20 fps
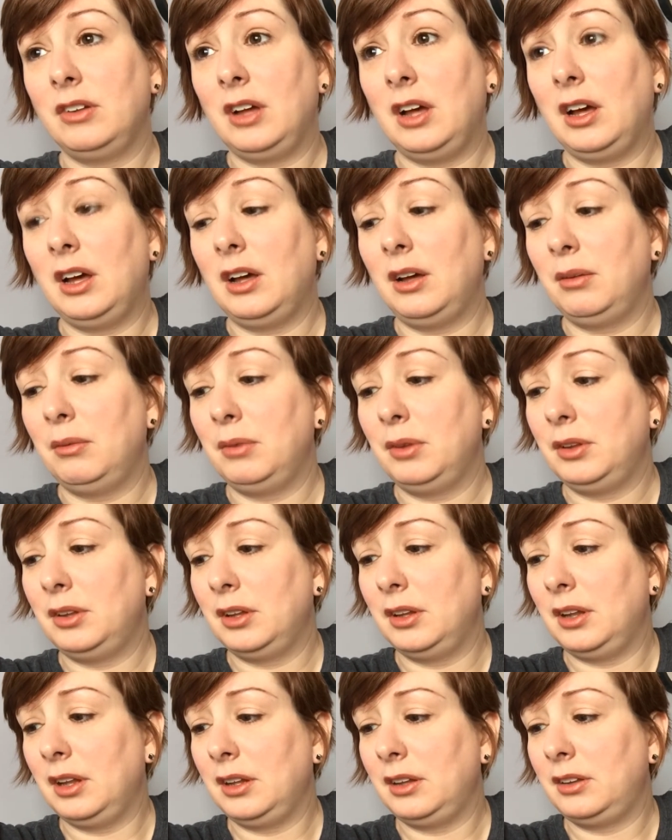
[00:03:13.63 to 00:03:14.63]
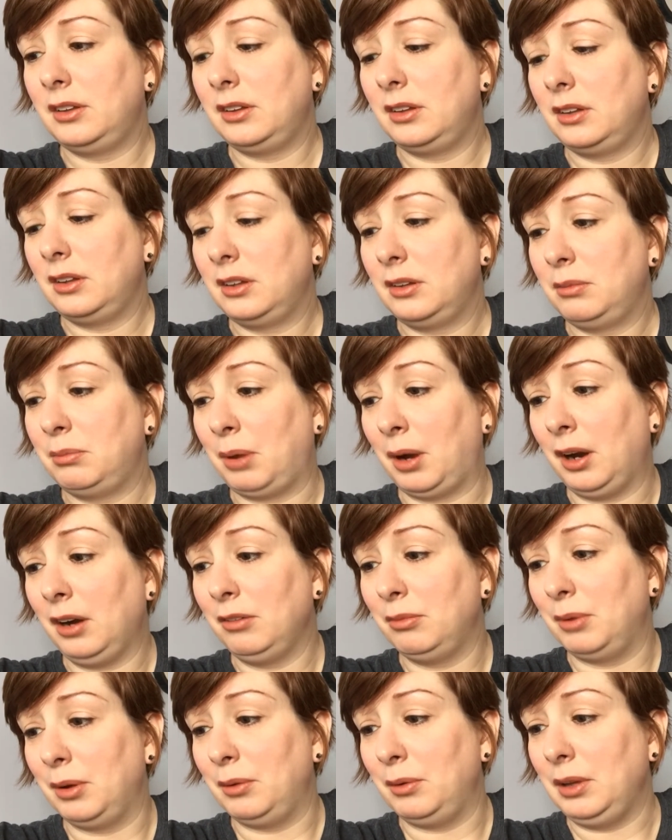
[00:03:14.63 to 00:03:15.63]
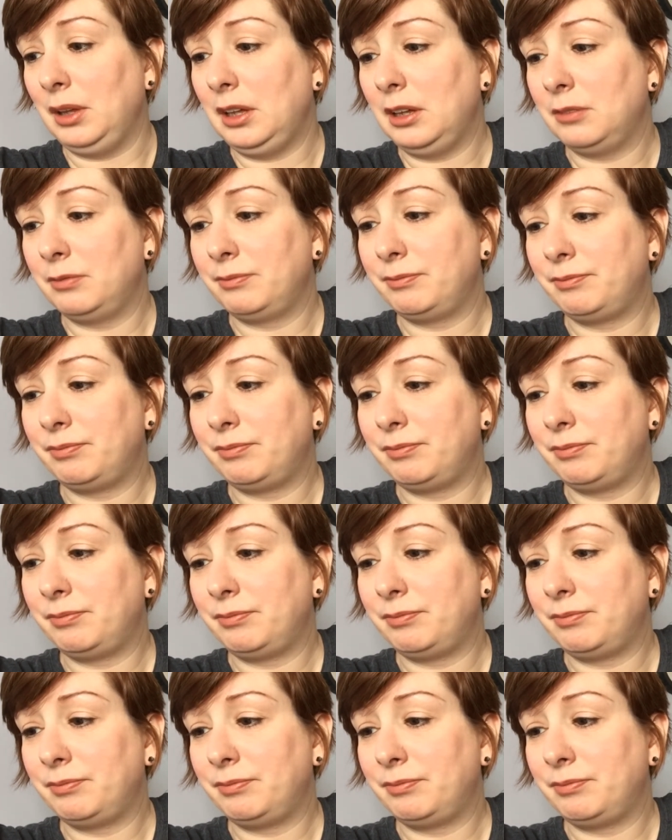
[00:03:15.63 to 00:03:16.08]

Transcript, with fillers: Um, so that's part of my week.